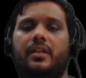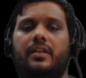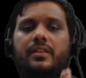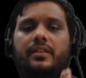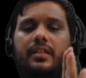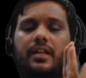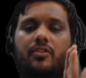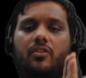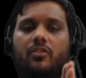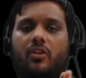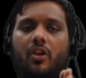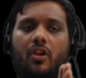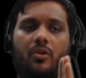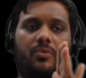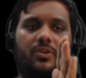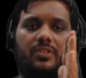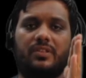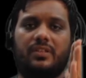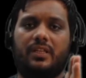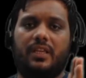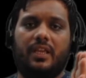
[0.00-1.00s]
they are talking about
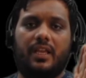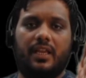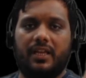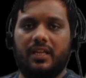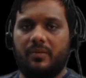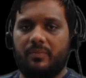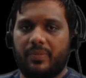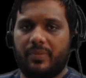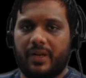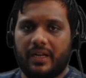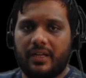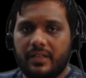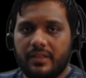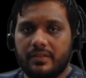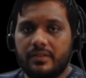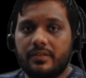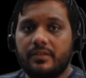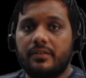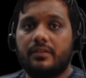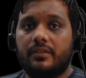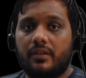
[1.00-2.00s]
CA in
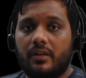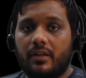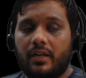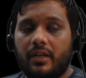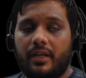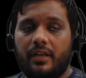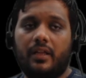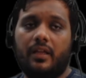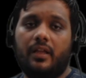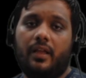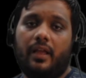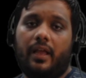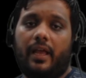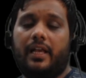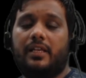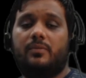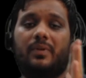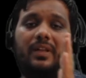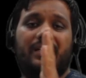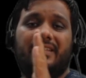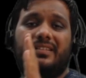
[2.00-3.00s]
practice, all right, as
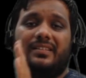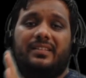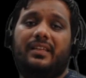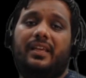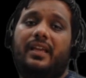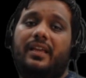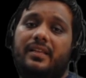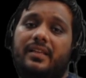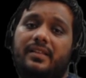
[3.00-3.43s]
well as CA in